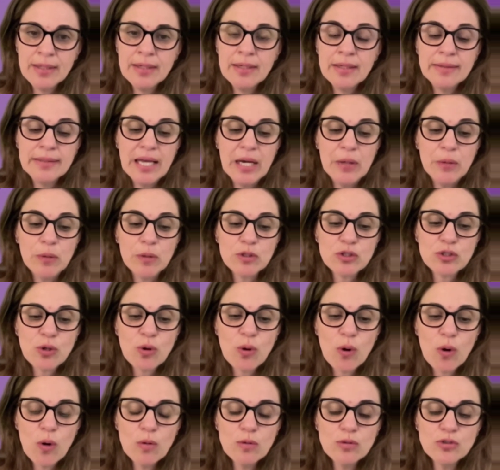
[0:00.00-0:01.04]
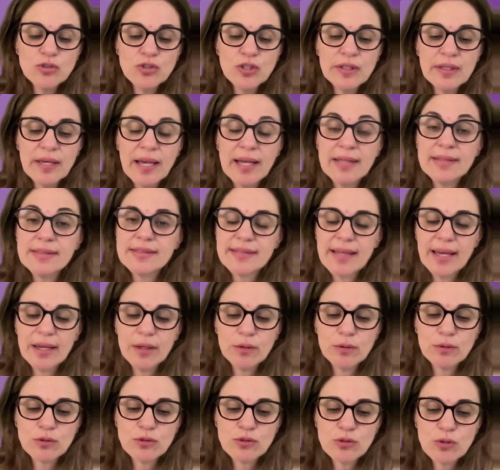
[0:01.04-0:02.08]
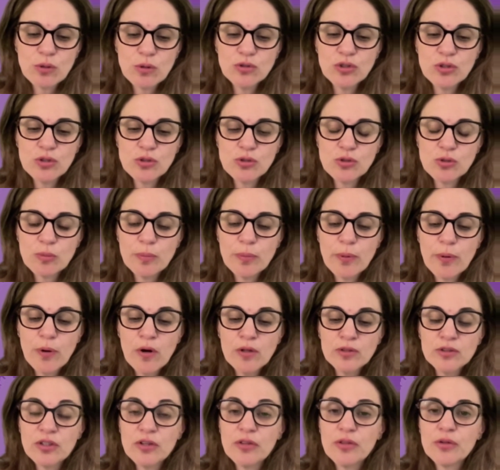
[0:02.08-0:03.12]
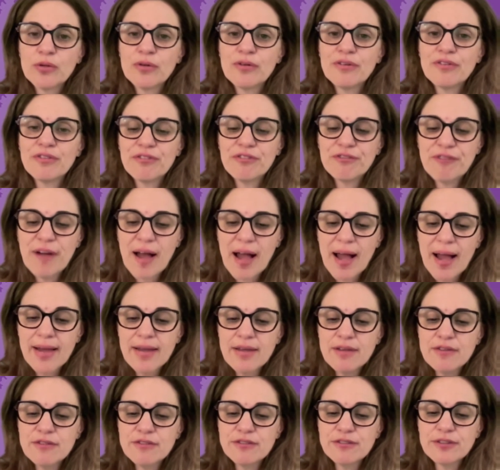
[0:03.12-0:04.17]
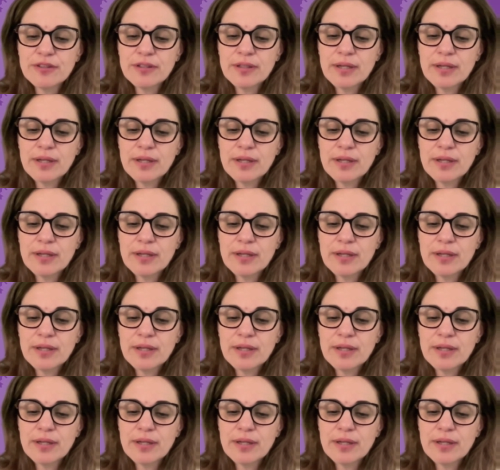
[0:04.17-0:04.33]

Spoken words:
There was coaching and psychosocial support through 5